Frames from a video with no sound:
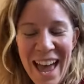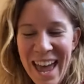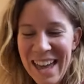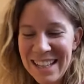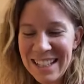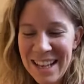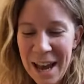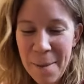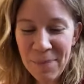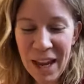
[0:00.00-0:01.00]
And
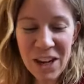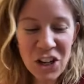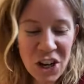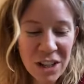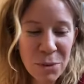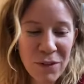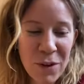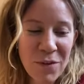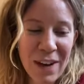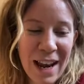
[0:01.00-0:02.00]
I shared with
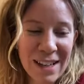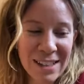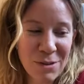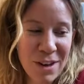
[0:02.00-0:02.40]
you in the last